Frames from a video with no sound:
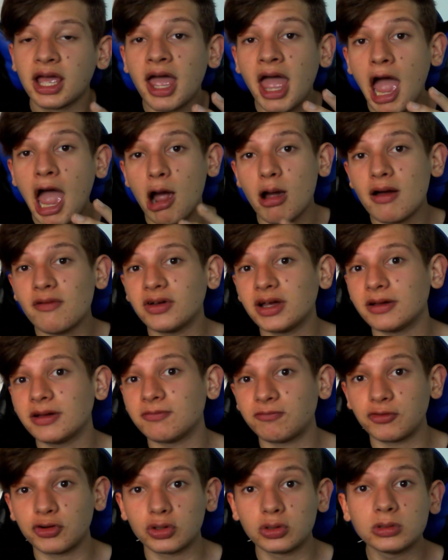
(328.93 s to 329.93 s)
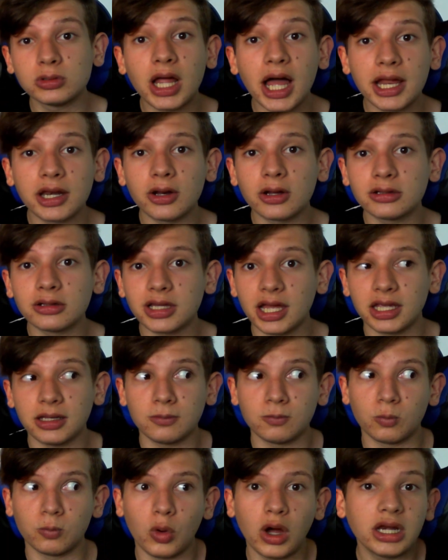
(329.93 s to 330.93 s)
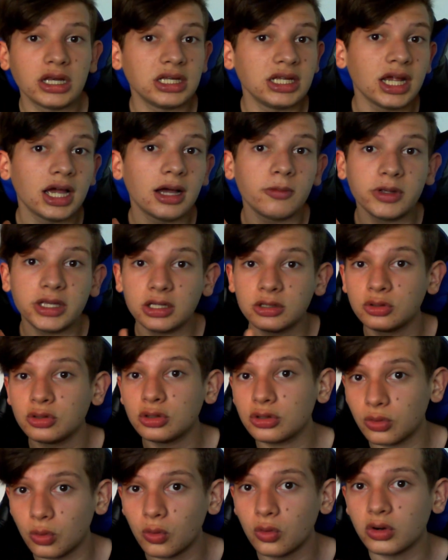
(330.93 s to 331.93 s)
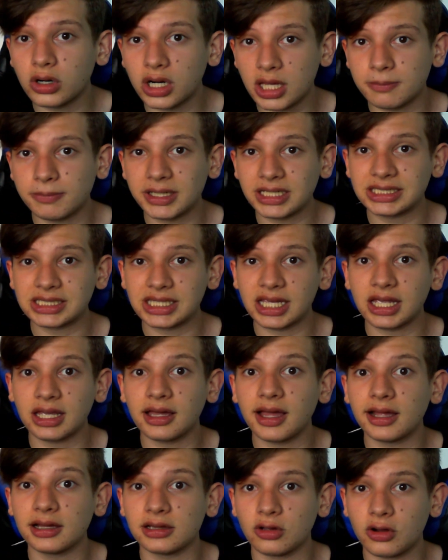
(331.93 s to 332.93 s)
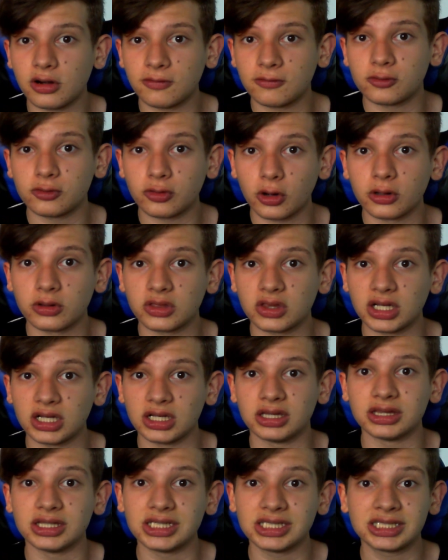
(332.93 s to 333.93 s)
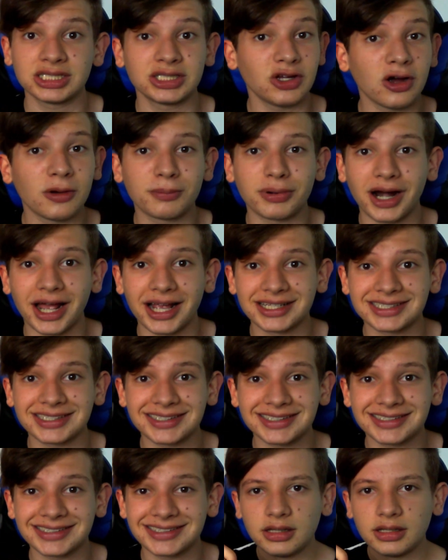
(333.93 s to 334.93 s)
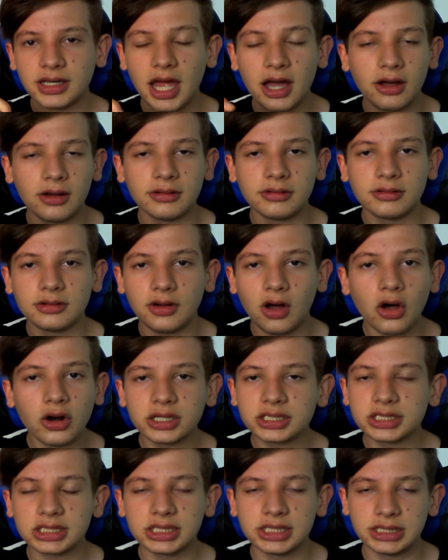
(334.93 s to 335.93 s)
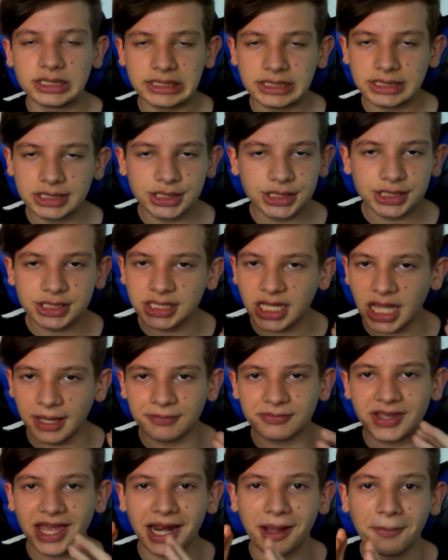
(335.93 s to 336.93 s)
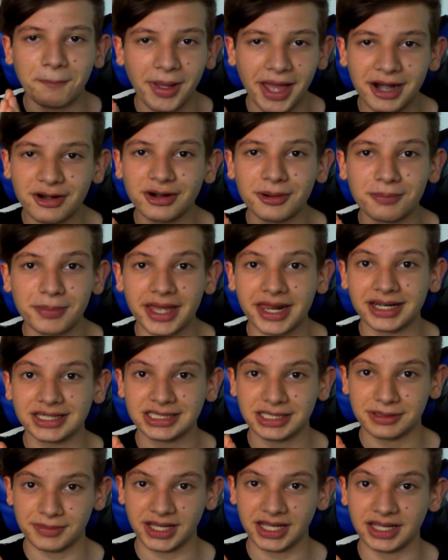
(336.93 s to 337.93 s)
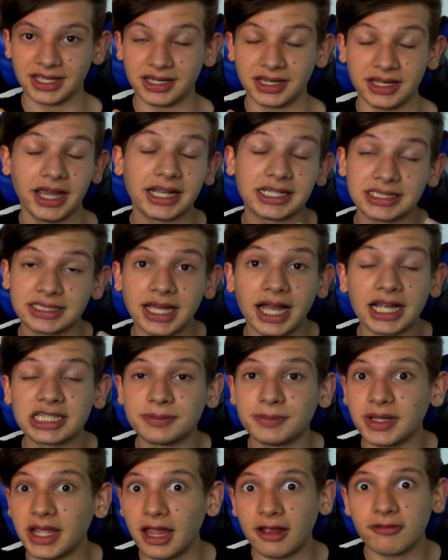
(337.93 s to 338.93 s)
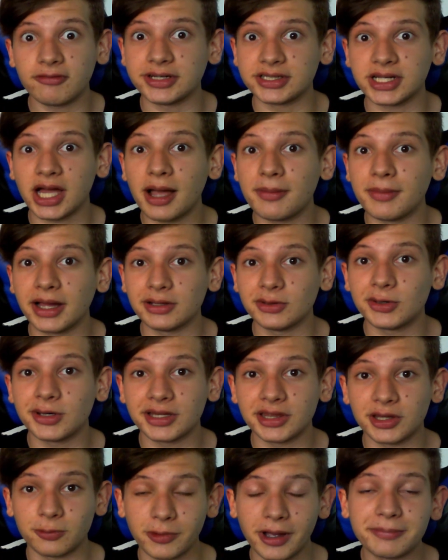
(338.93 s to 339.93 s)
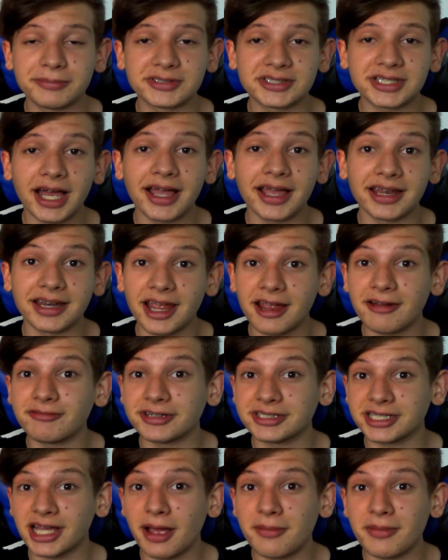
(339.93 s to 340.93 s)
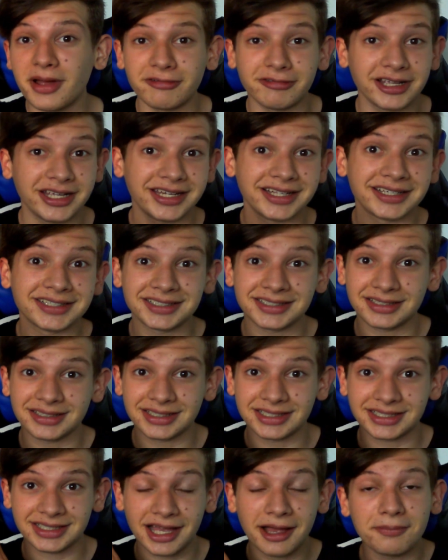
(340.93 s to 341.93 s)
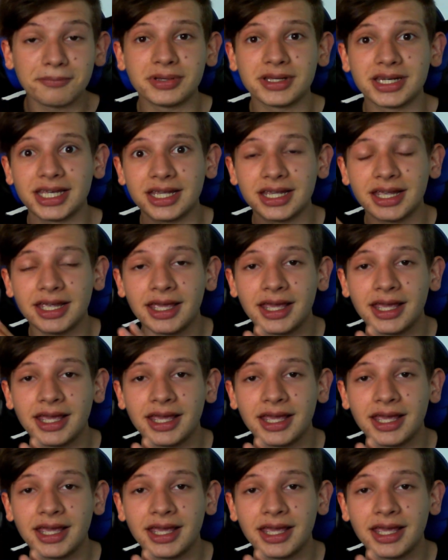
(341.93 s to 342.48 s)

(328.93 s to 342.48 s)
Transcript: However, for all I know, that in 1 year we could already be seeing a lot of growth in this stock price. Now, honestly, this just keeps getting better and better to me. It excites me every time I look at the website and every time I read into this company.